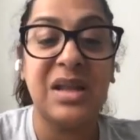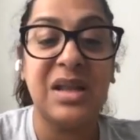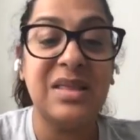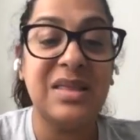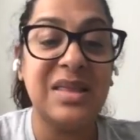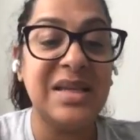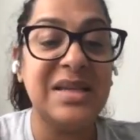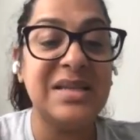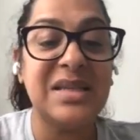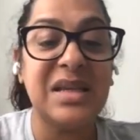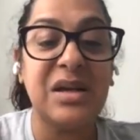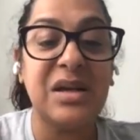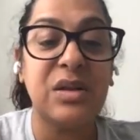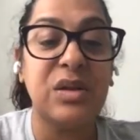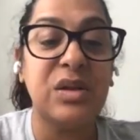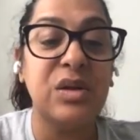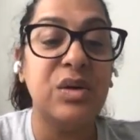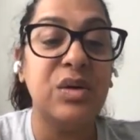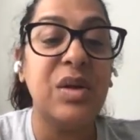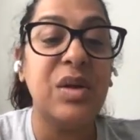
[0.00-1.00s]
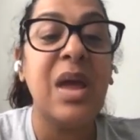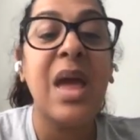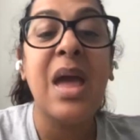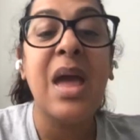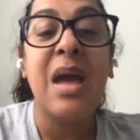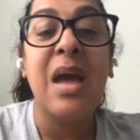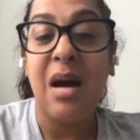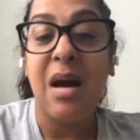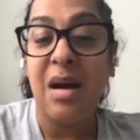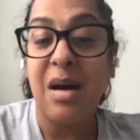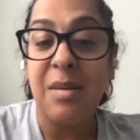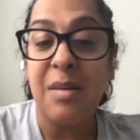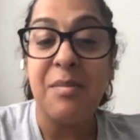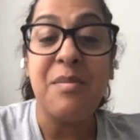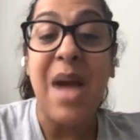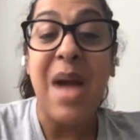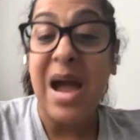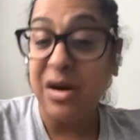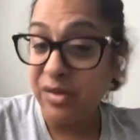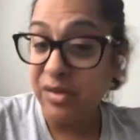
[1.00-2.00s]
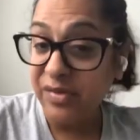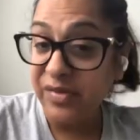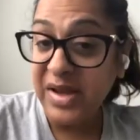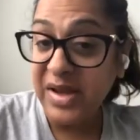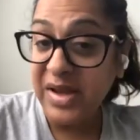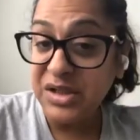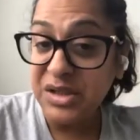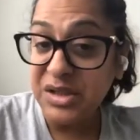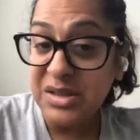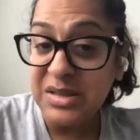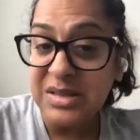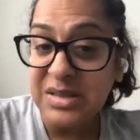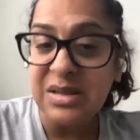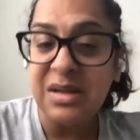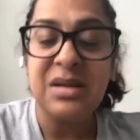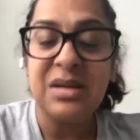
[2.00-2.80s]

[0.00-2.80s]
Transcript: And these include macrophages.